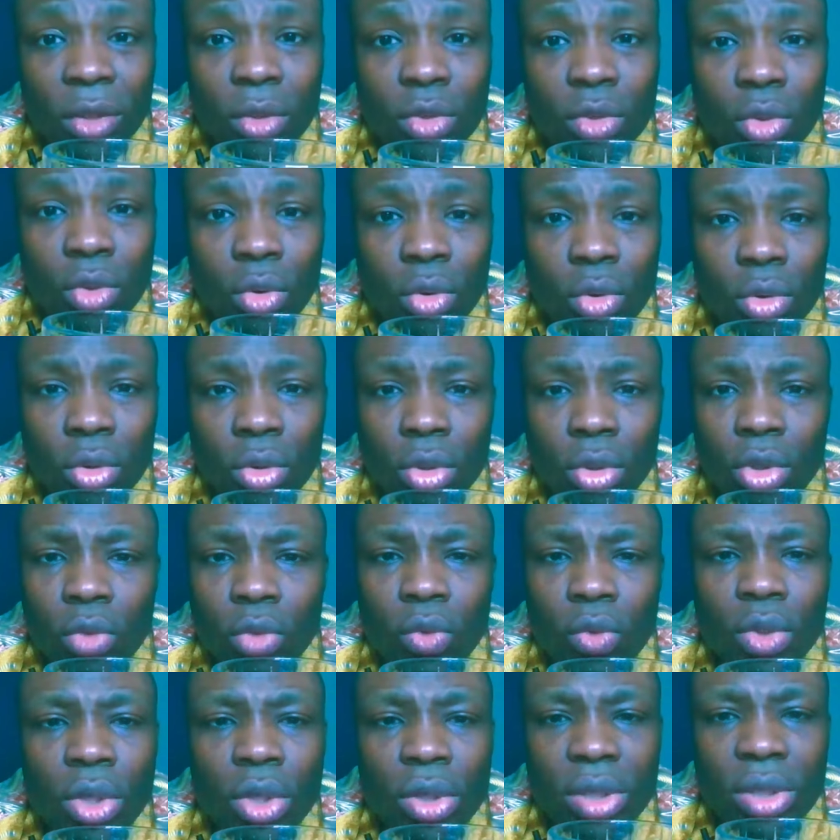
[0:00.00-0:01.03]
So
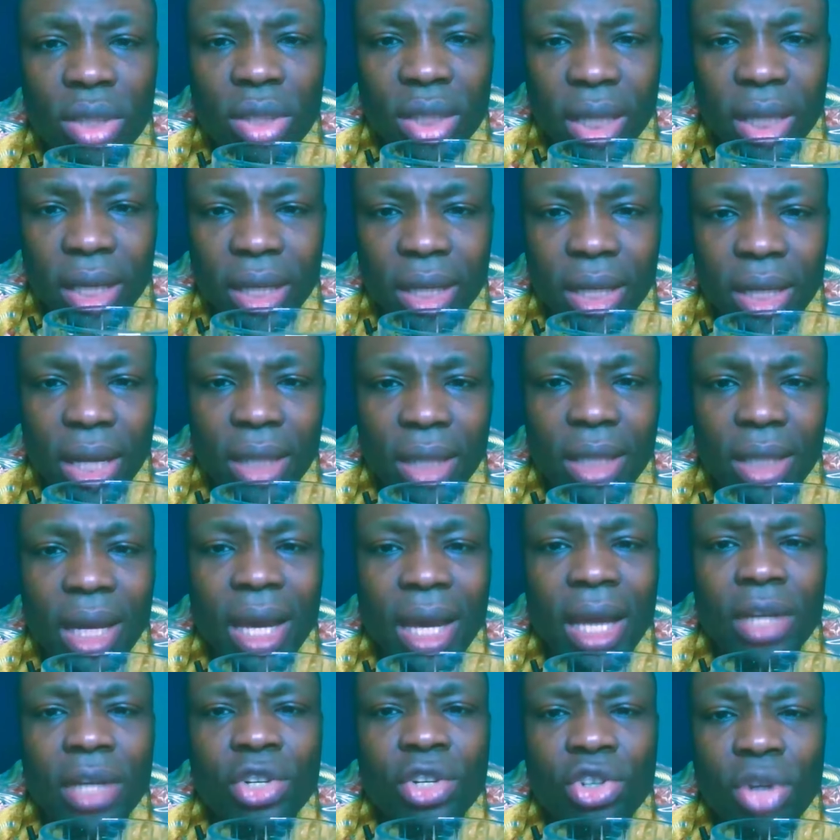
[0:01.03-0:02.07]
you just say that,
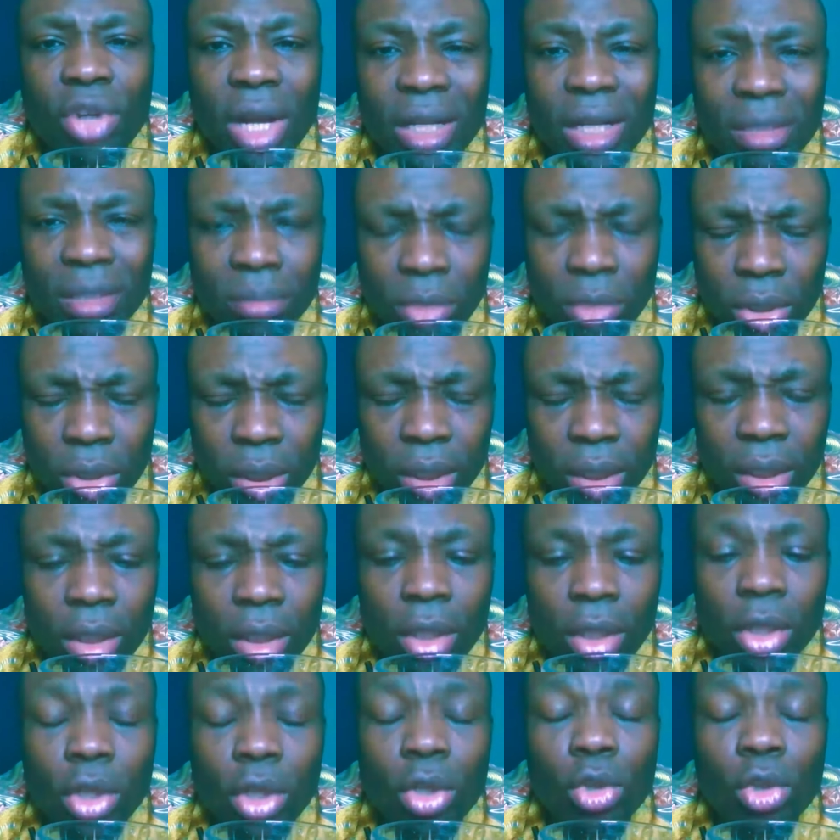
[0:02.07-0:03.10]
I attract money
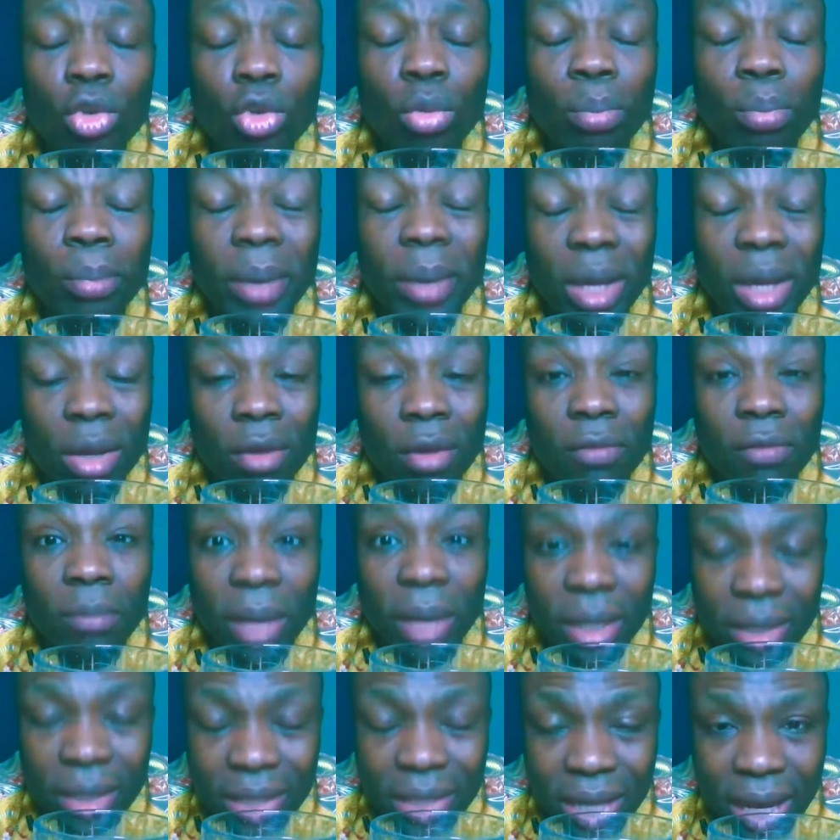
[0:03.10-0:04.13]
to pay off
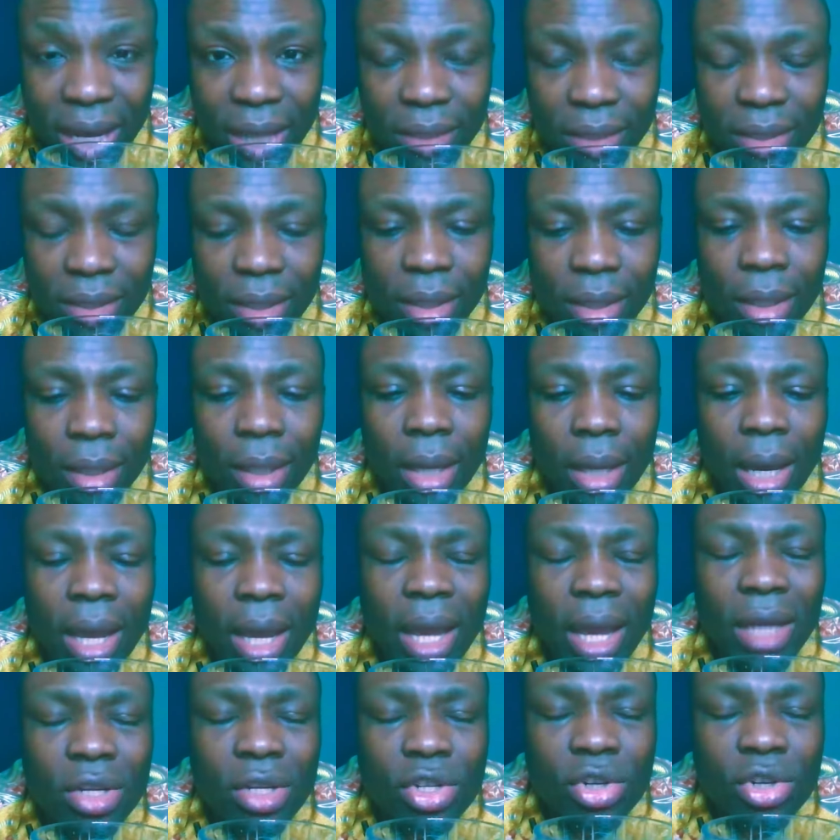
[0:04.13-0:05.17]
my debt.
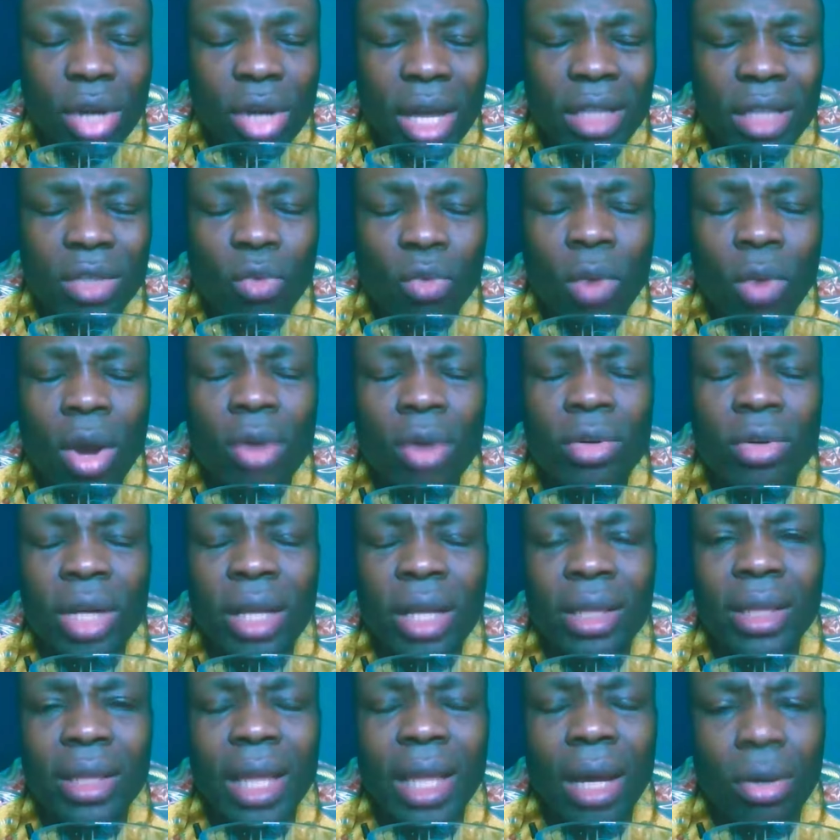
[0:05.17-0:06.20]
I attract
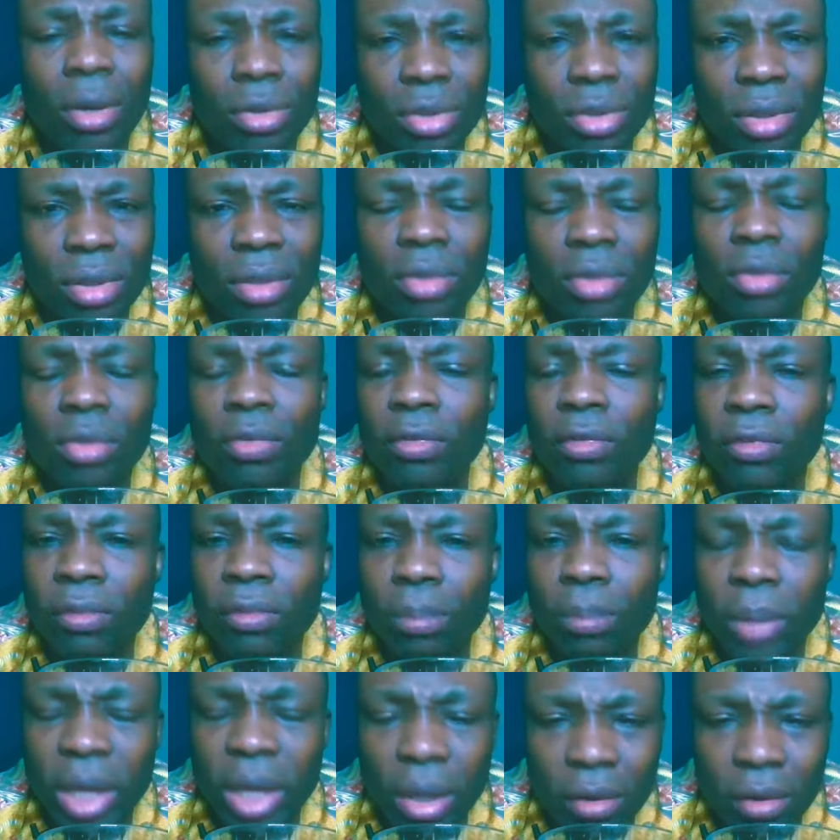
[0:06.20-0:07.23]
$100,000
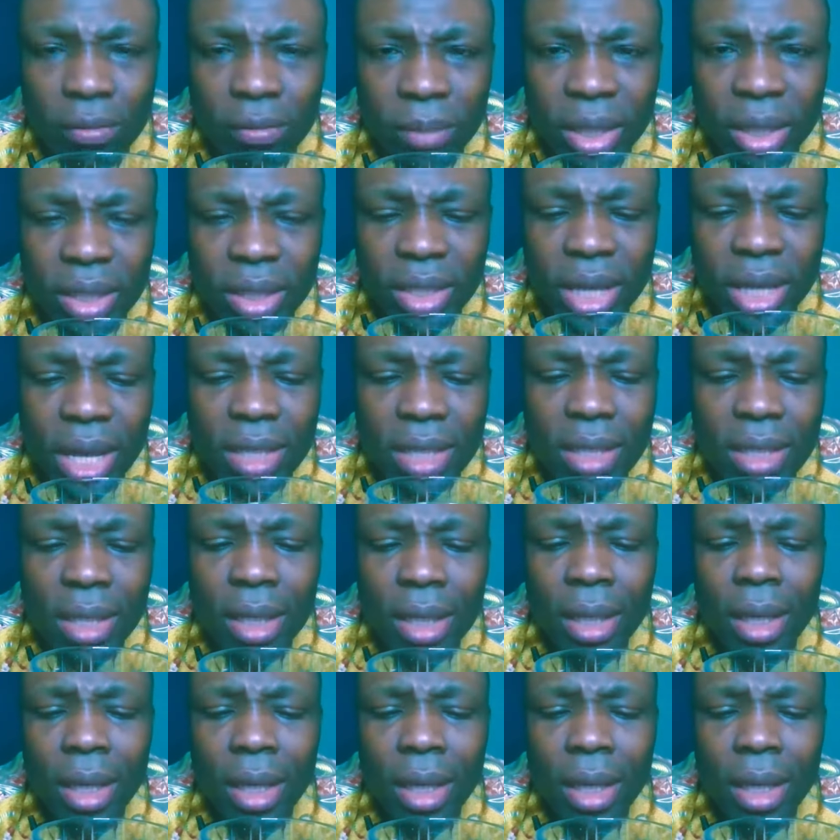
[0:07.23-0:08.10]
to pay off my debt.